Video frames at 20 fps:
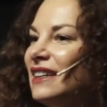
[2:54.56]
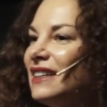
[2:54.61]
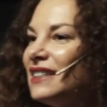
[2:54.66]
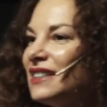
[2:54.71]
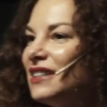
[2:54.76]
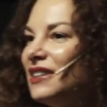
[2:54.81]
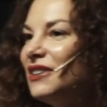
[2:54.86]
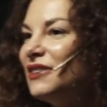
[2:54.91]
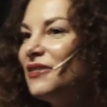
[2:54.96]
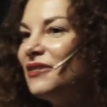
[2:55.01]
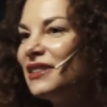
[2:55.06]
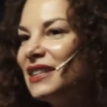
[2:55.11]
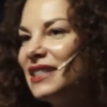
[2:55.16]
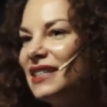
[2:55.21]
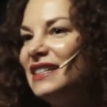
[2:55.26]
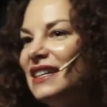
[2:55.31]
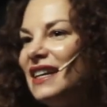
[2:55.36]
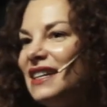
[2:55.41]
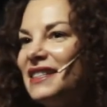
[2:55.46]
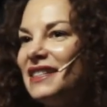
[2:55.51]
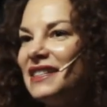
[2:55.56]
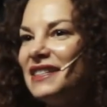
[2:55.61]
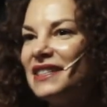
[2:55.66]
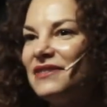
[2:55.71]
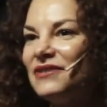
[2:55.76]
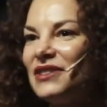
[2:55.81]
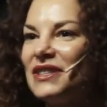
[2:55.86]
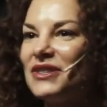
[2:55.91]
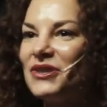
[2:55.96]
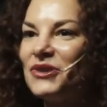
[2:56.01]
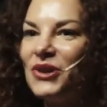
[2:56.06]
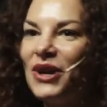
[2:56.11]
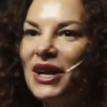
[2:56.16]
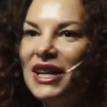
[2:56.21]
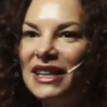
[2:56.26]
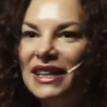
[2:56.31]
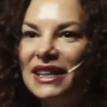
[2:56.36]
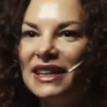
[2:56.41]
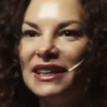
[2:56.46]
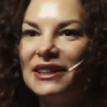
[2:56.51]
to the deserts of
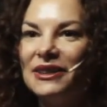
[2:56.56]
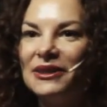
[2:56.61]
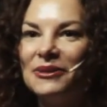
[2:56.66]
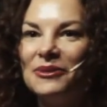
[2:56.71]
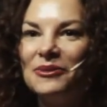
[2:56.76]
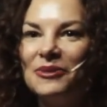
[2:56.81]
Australia.